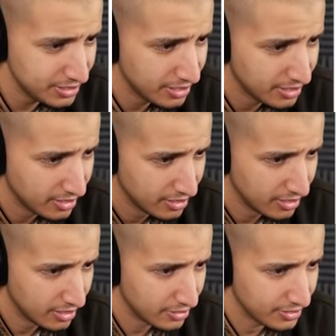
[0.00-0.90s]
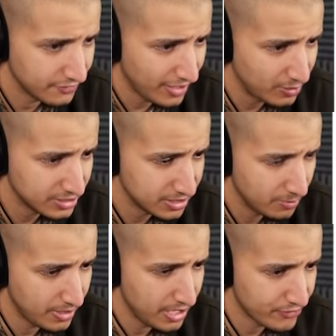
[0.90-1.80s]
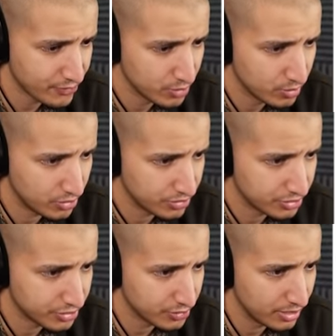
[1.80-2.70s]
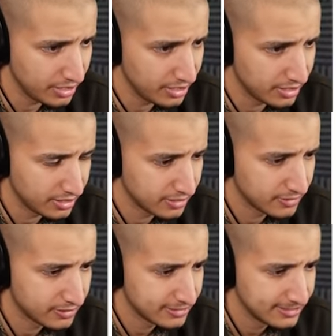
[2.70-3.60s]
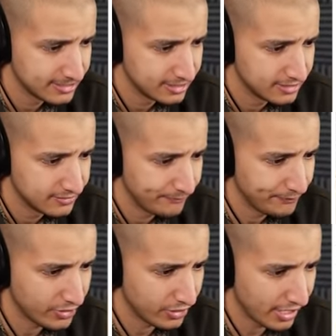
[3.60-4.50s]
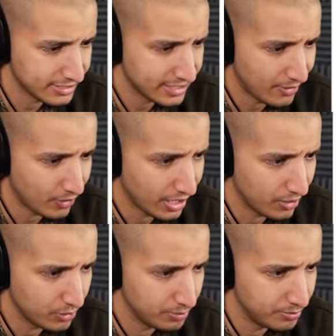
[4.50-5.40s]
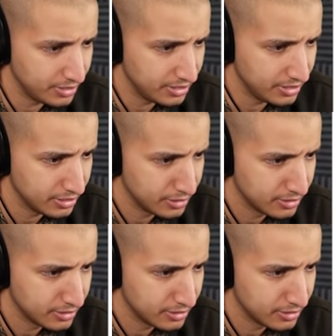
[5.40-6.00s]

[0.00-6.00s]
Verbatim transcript: Bathroom part. If I was a bathroom on Wait, a train. No, that's not where I um, would be. That, that's